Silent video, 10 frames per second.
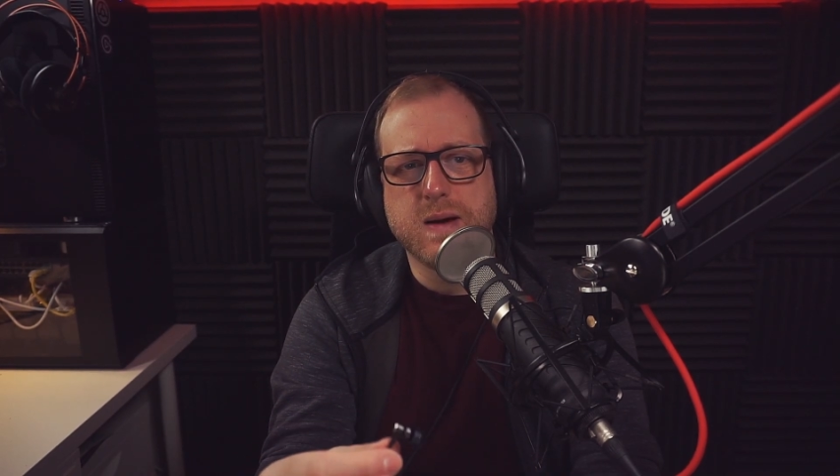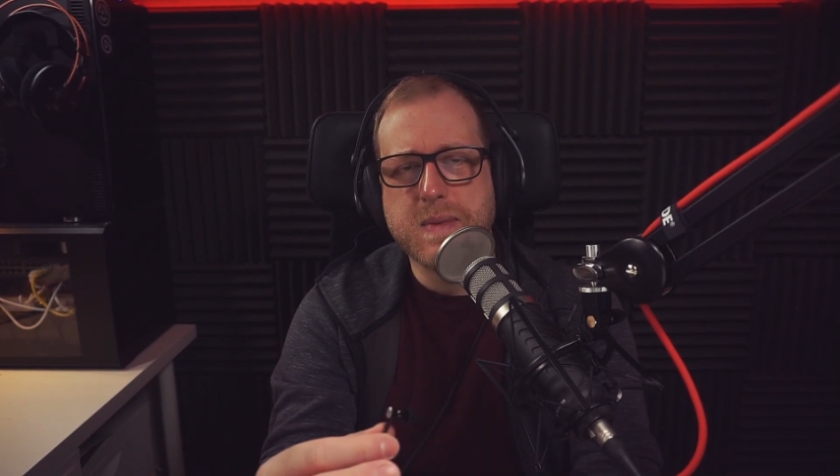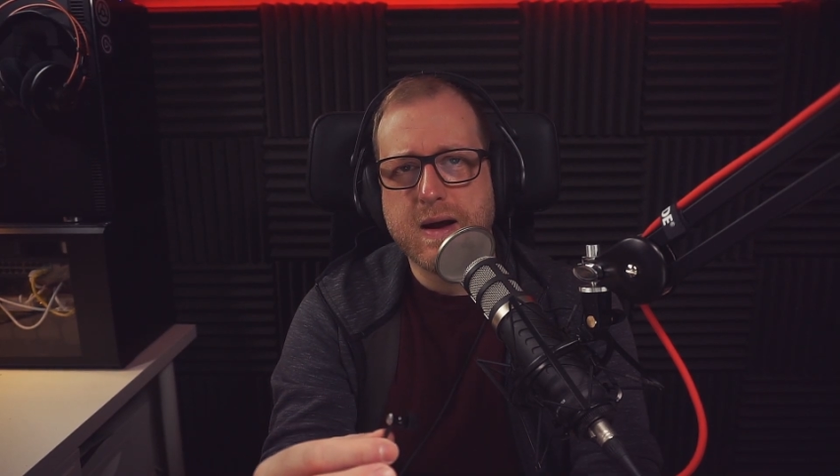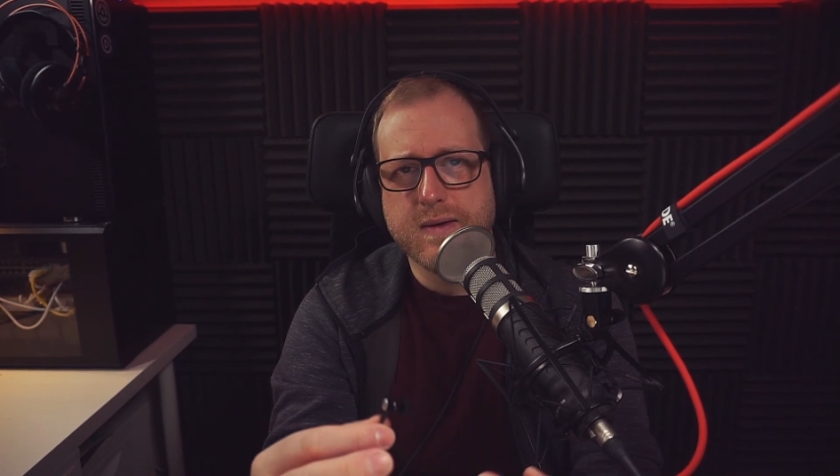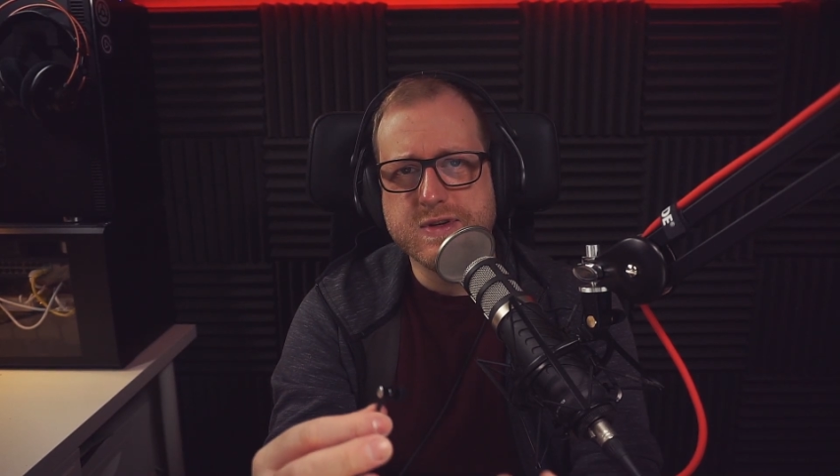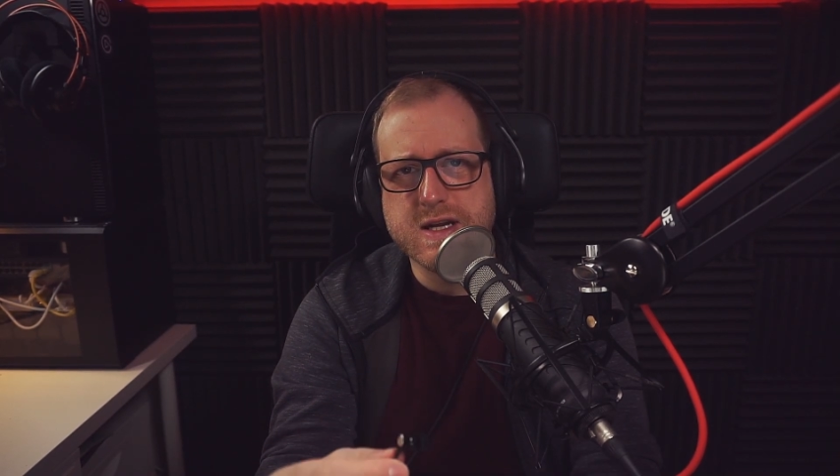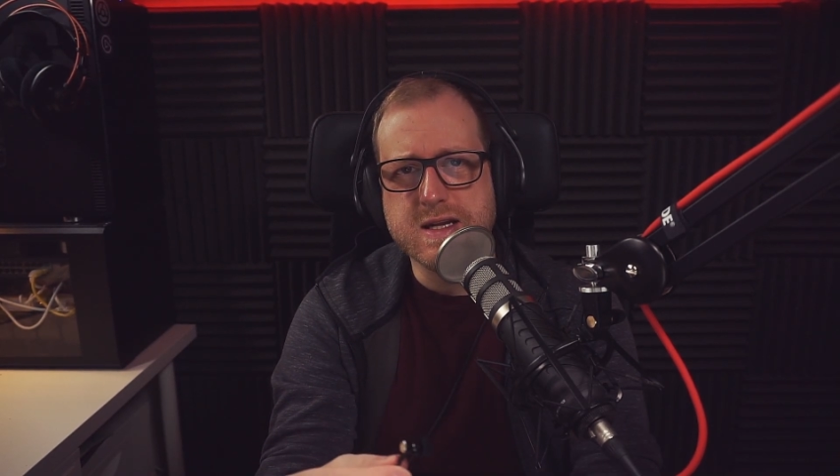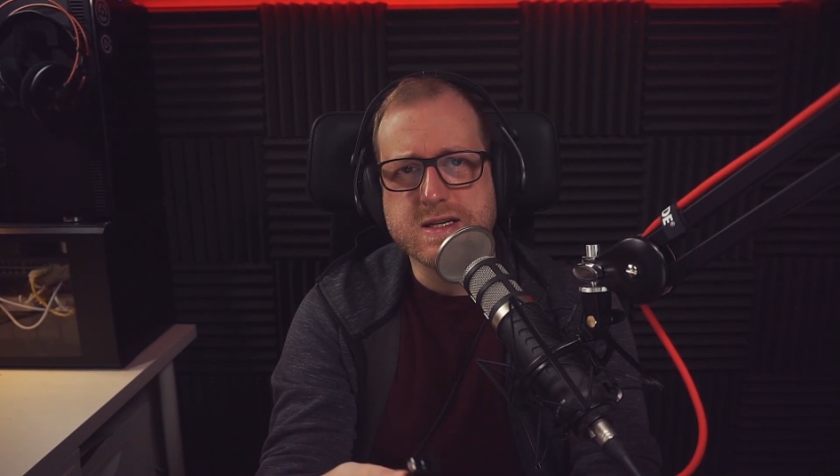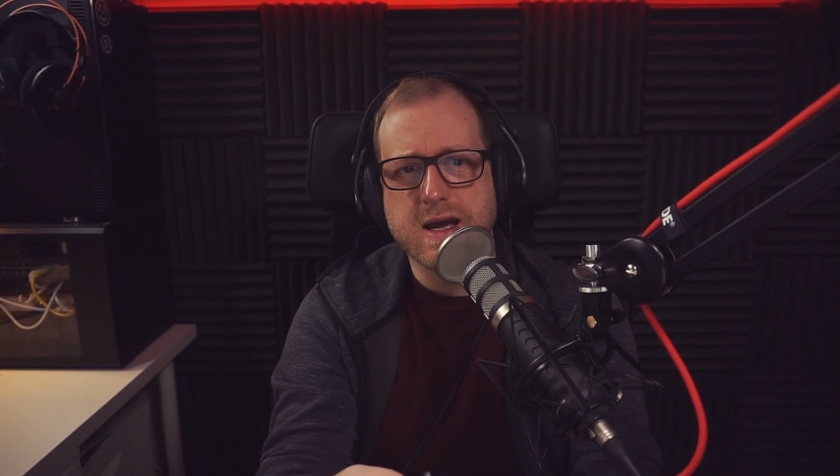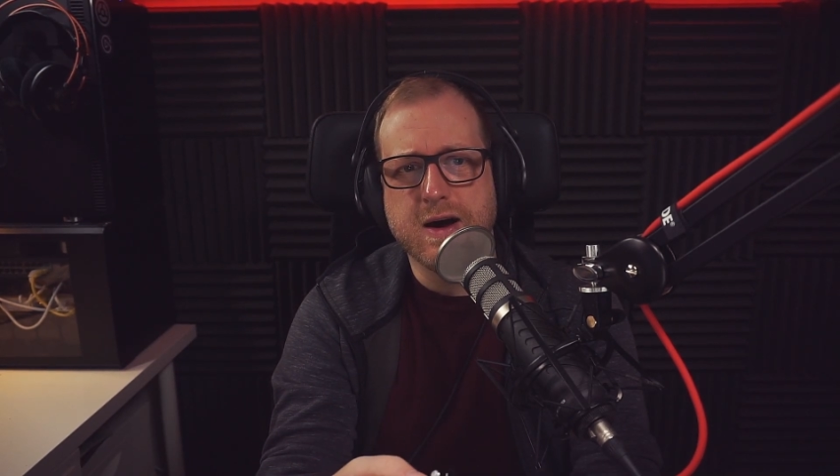amount of
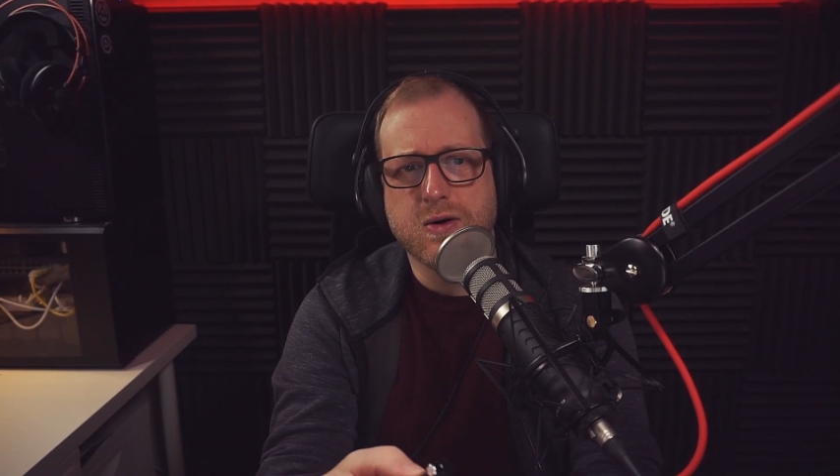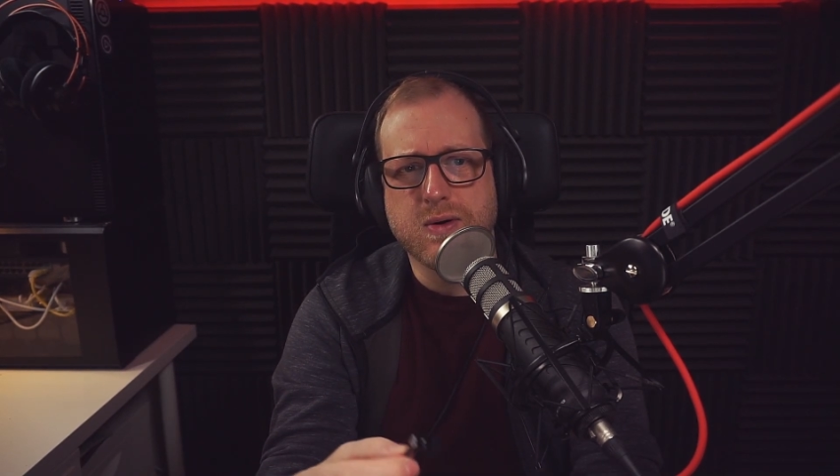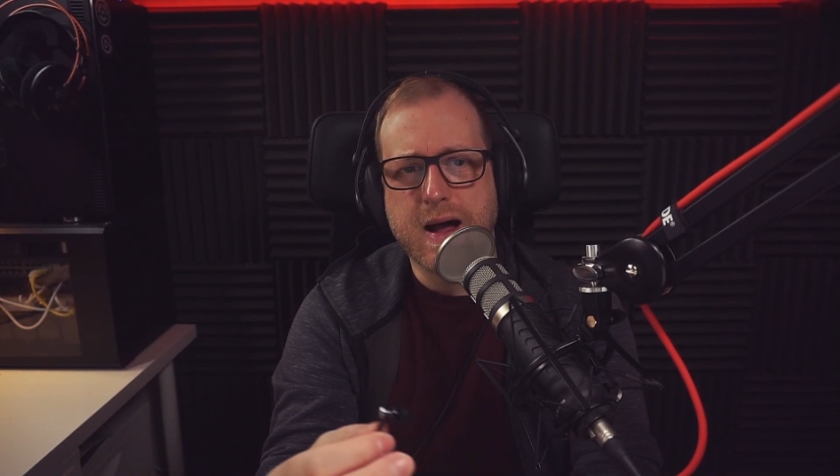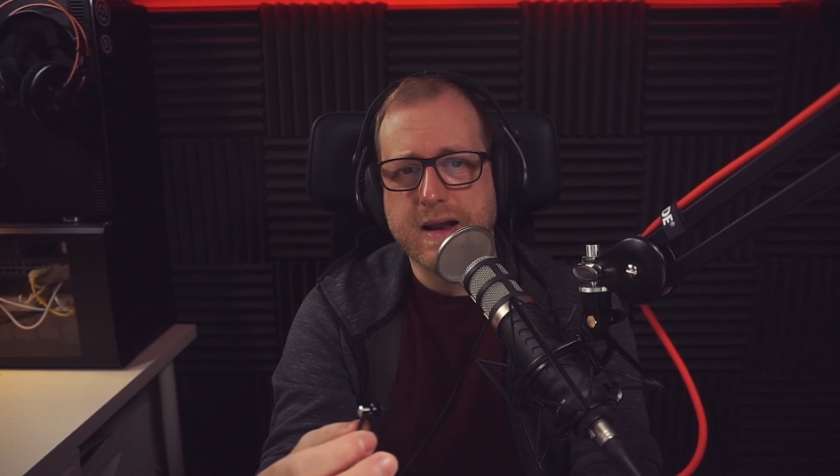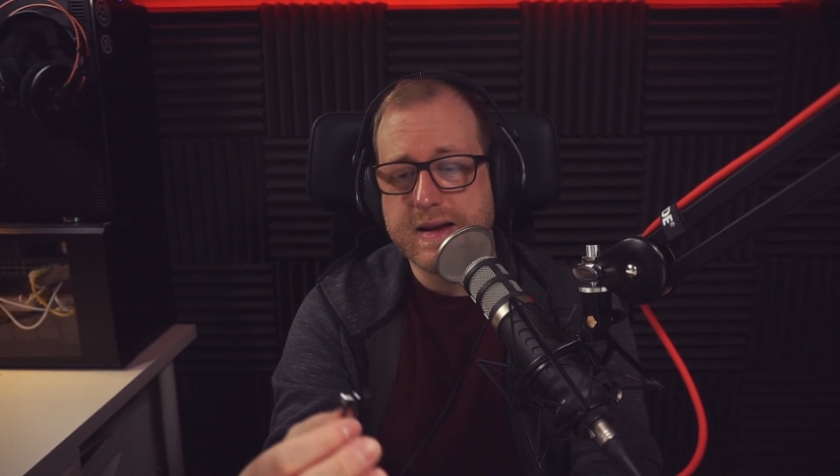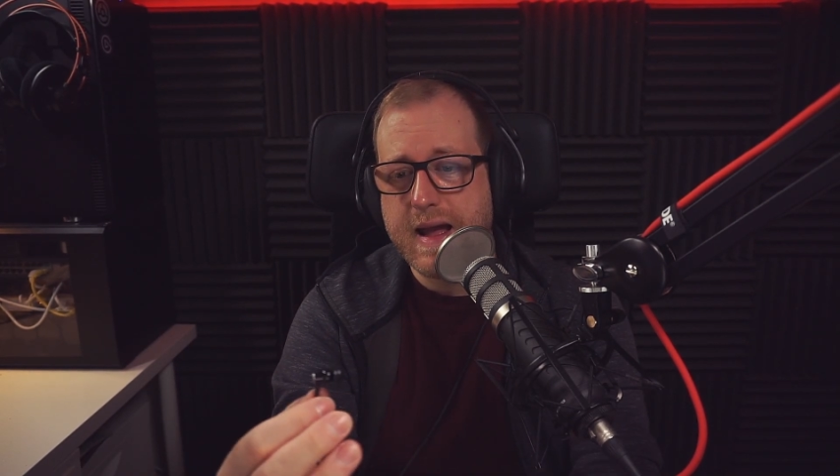detail and